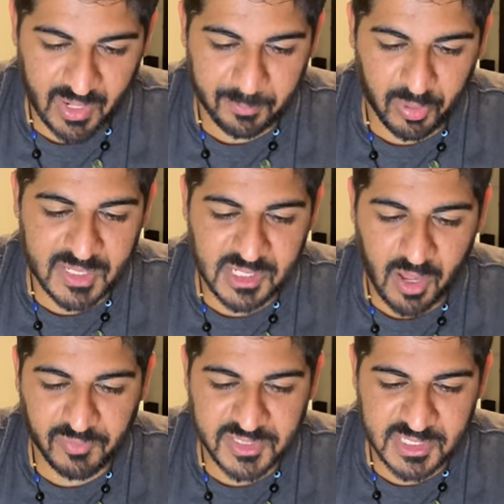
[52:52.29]
got press
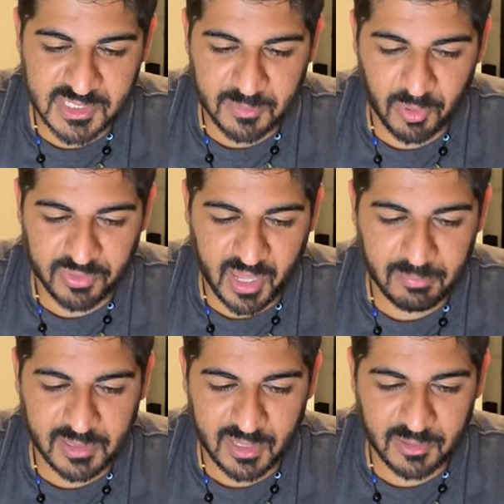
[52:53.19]
offices in both
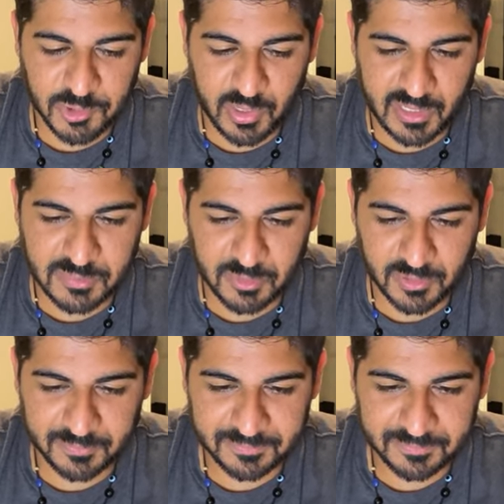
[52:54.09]
Cape Town and Johannesburg.